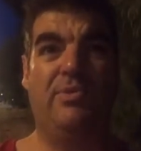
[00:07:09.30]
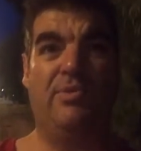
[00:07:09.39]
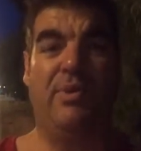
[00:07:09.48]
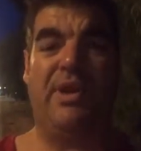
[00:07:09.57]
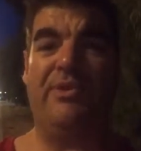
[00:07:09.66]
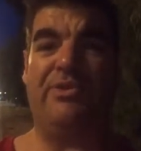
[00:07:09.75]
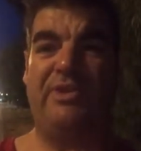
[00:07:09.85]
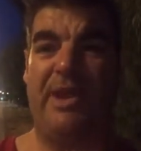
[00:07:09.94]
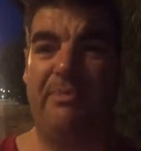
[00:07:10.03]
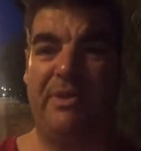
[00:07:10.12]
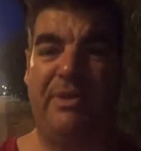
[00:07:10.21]
What else is
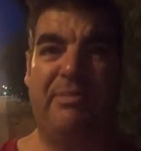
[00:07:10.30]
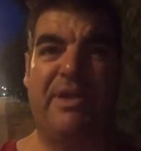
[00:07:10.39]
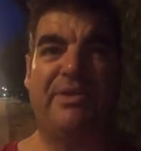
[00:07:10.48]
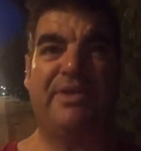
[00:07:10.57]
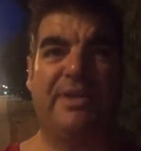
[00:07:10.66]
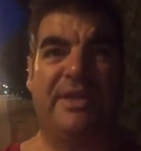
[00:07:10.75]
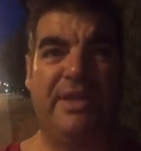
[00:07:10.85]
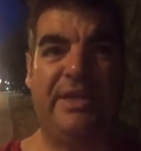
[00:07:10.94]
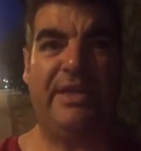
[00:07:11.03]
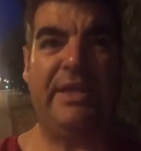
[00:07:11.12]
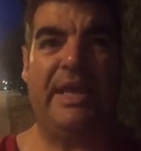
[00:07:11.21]
happening?
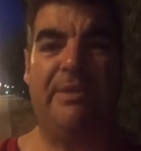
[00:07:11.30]
Basically,